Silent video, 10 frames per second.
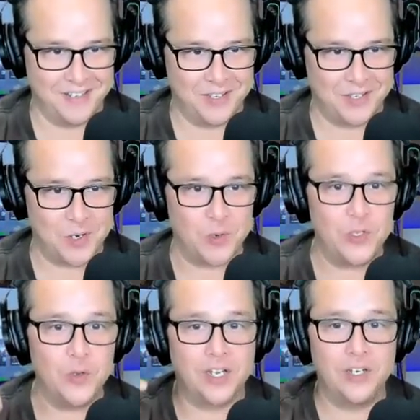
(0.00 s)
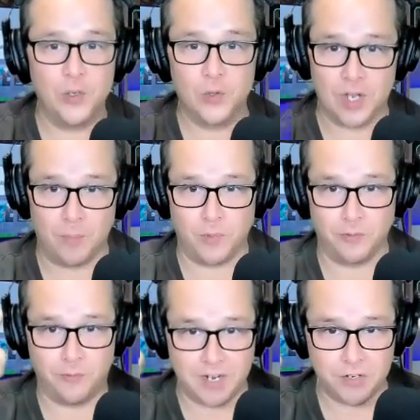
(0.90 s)
So you can use a
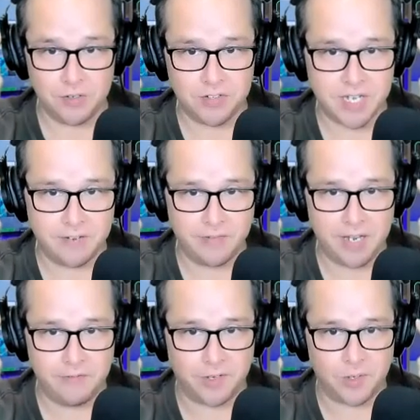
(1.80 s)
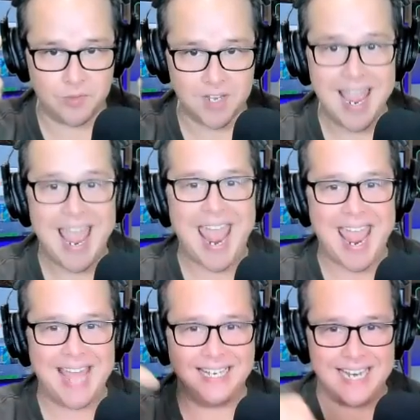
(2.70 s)
professional set of headphones
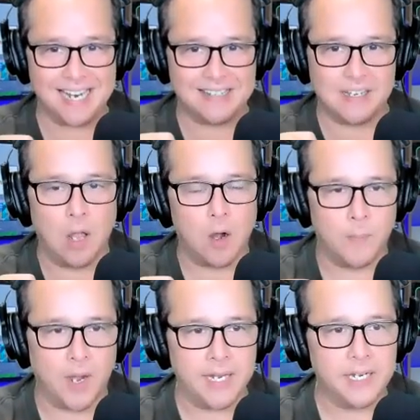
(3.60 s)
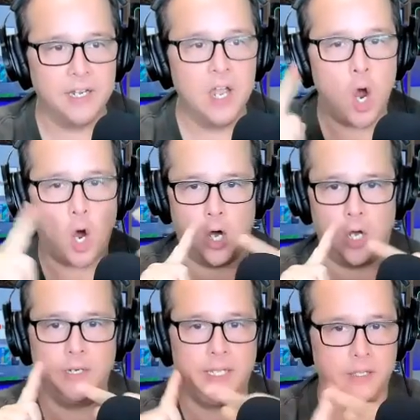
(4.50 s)
and an XLR mic
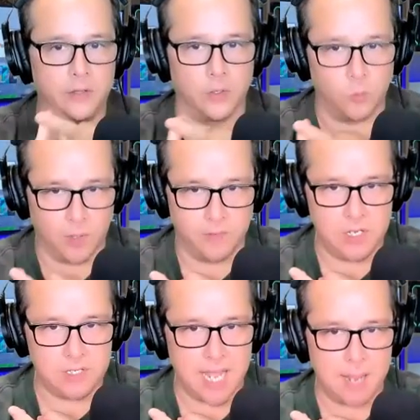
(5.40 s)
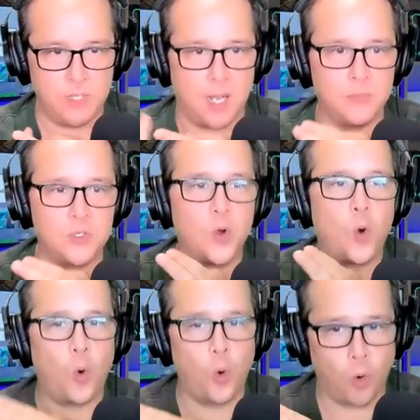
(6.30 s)
on either one of these laptops
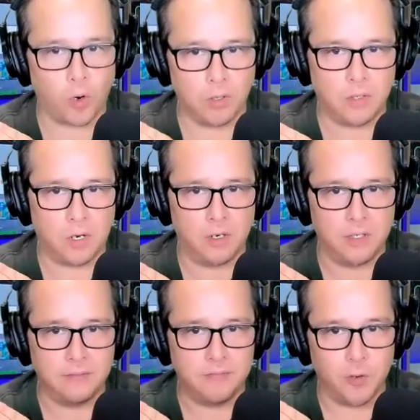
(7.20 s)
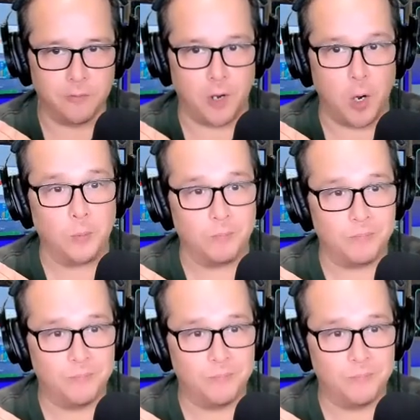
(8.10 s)
or on your phone.